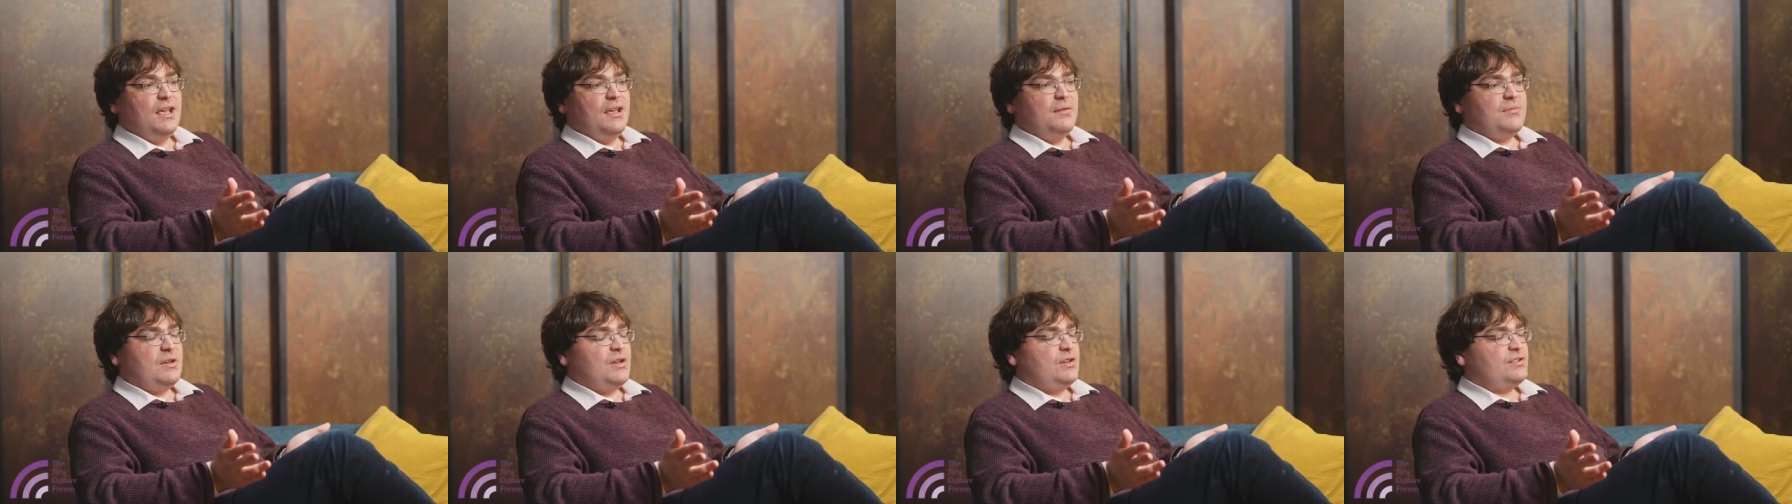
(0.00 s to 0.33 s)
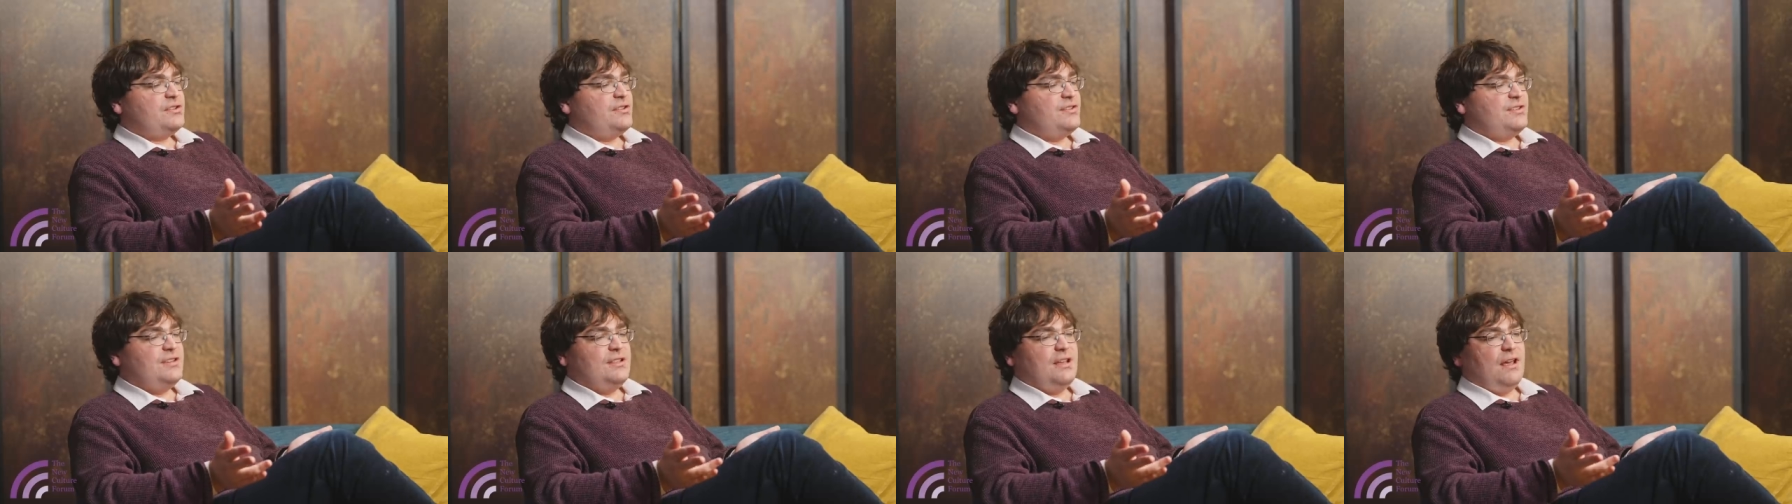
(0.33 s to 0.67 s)
because
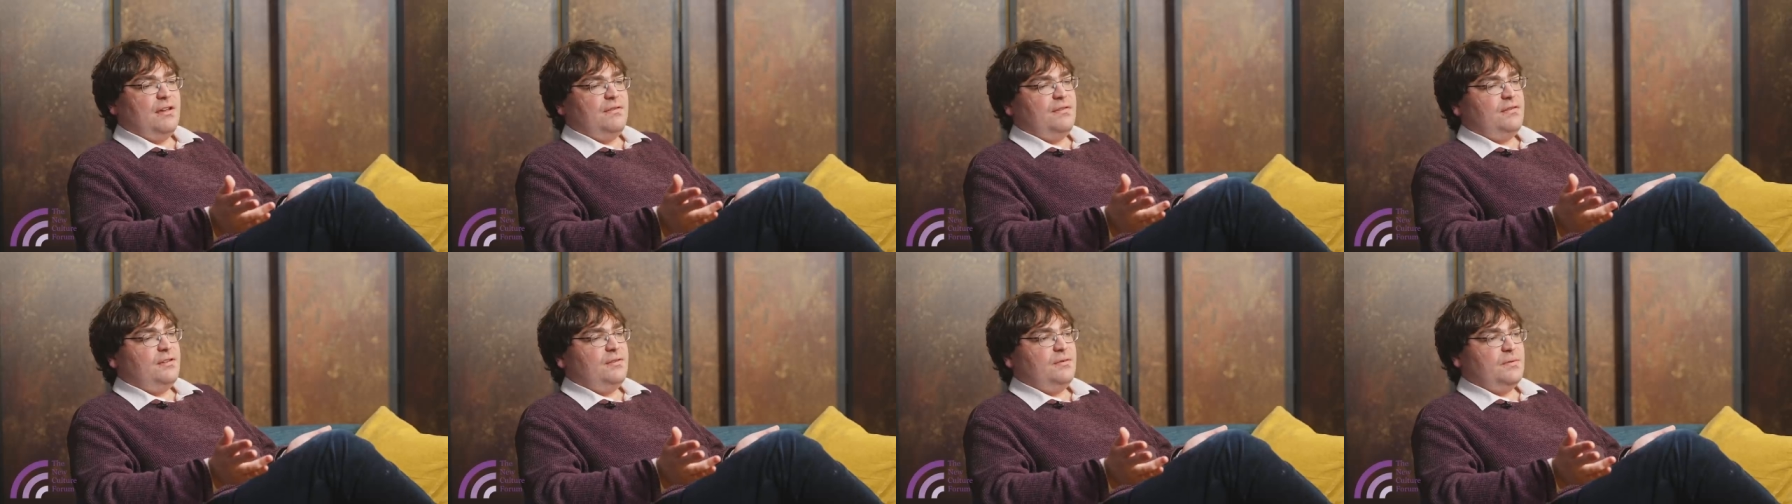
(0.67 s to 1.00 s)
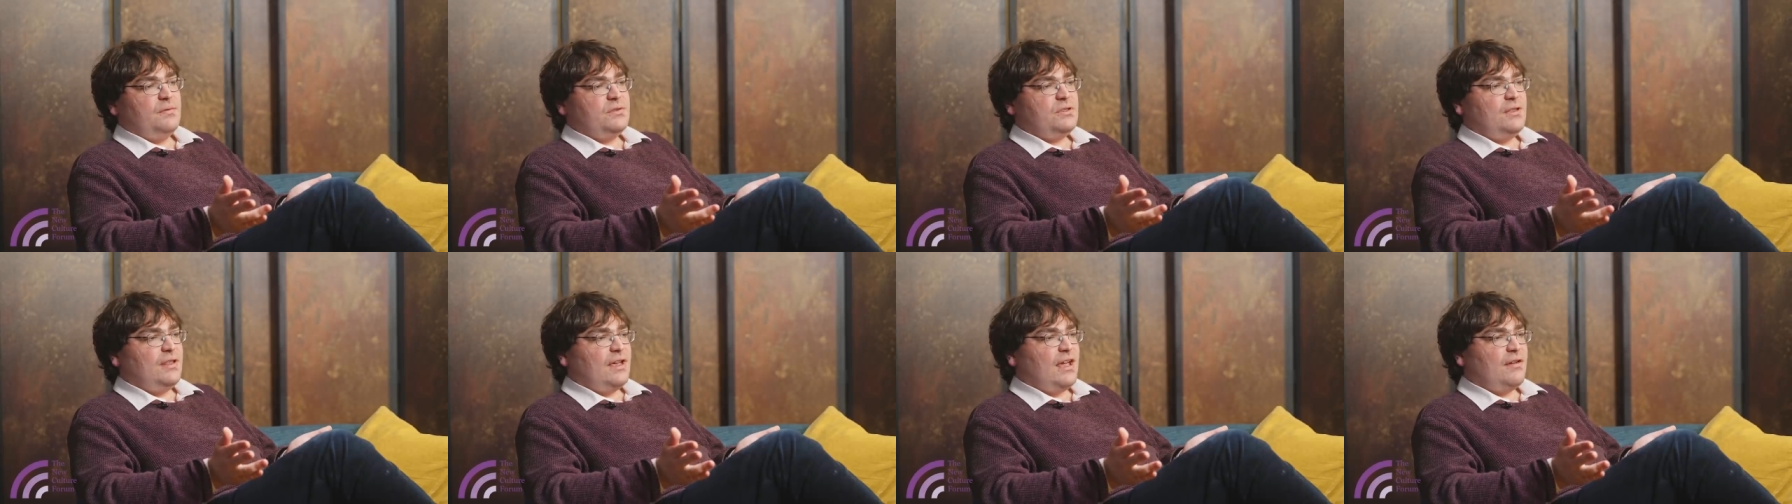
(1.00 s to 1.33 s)
I think
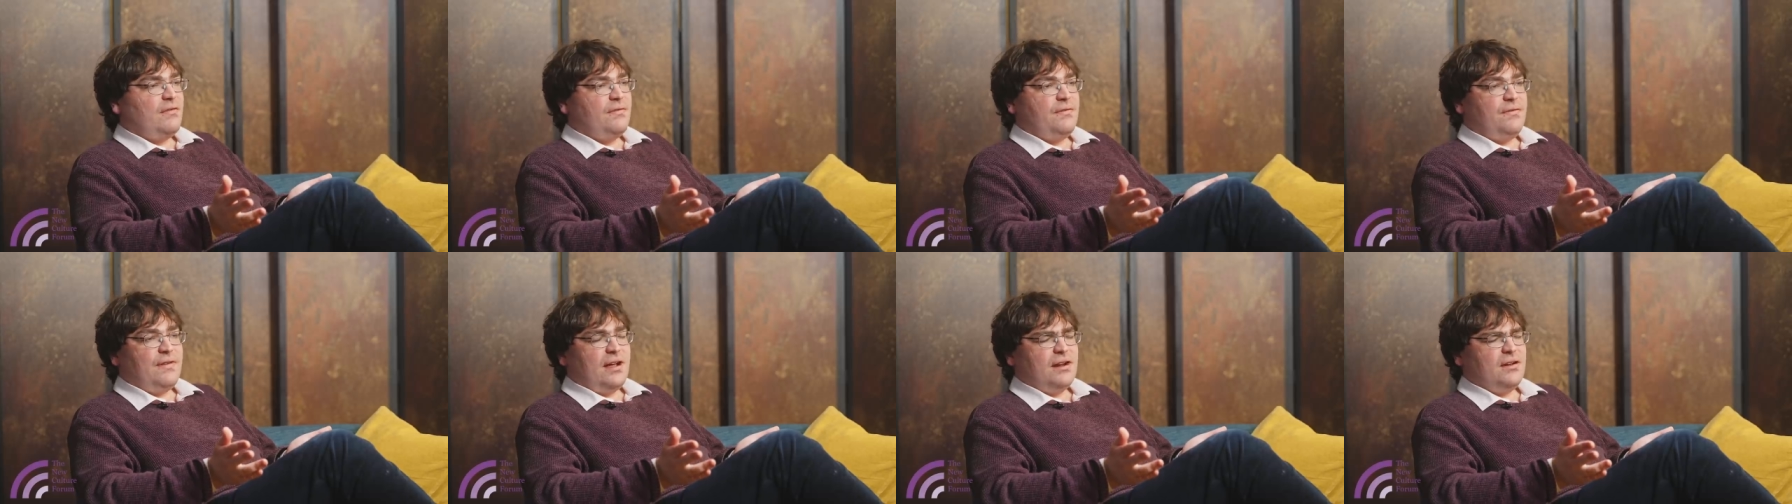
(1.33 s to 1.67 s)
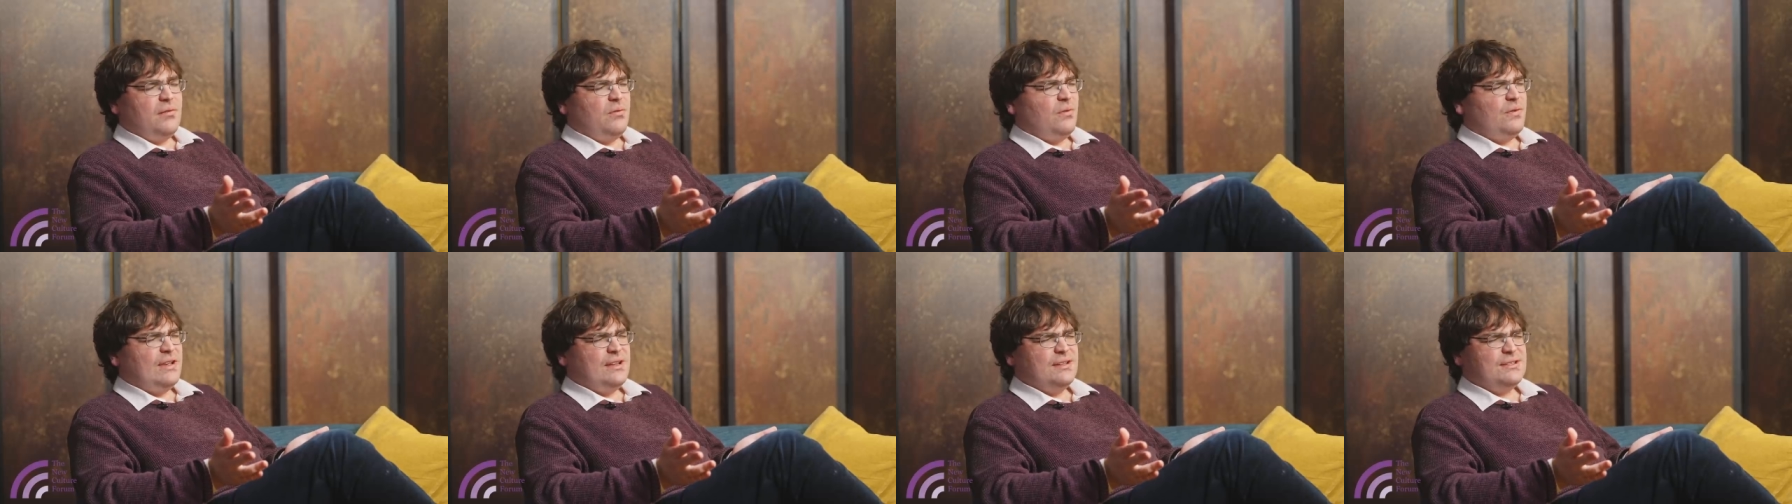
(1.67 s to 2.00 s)
they have
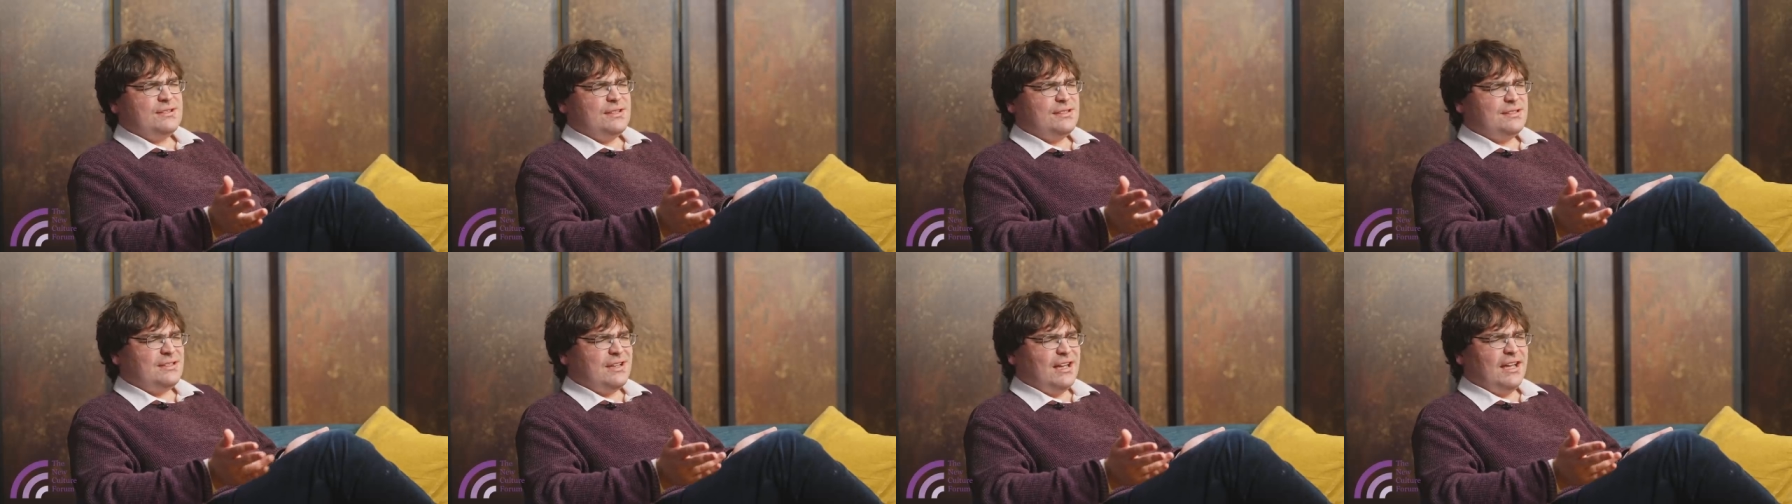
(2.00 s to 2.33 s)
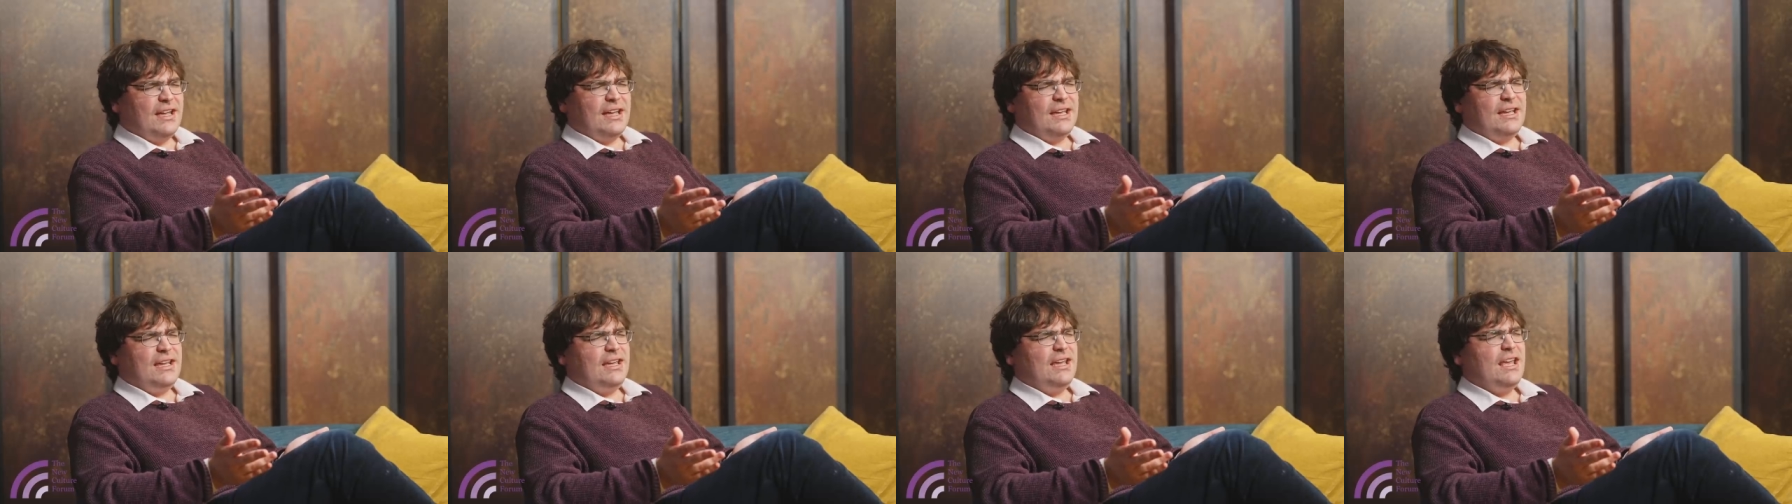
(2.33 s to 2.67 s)
valuable things to
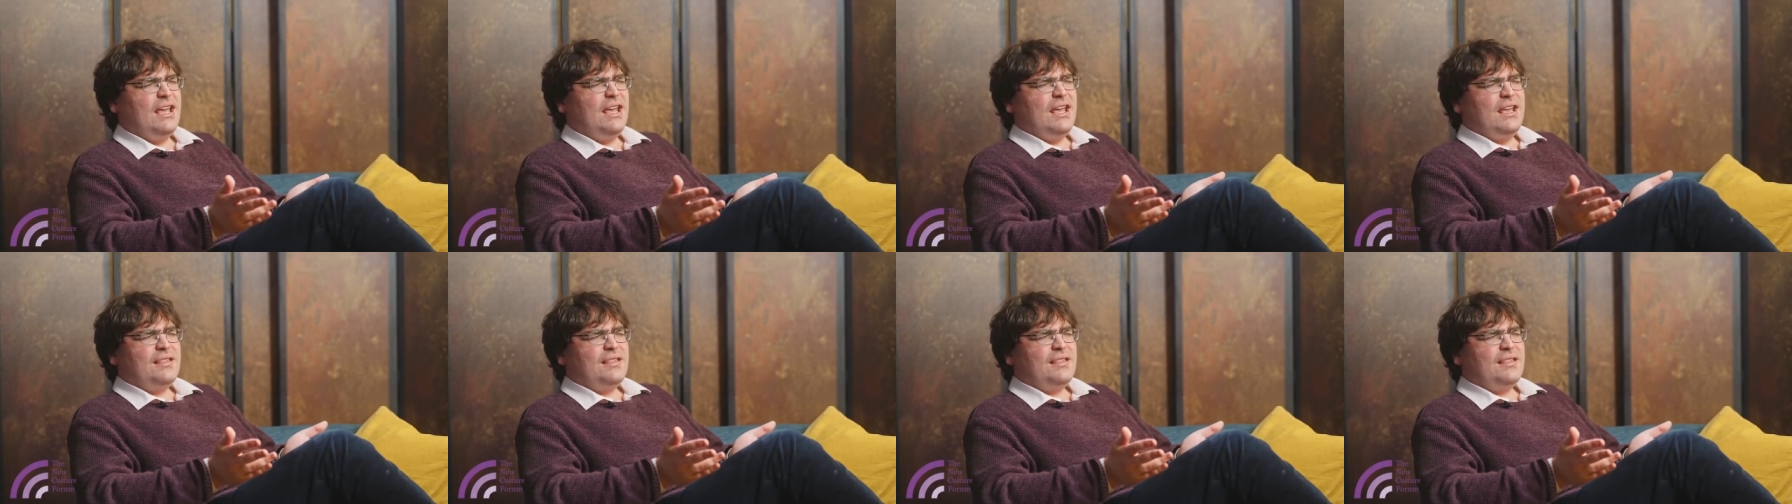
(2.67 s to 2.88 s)
say.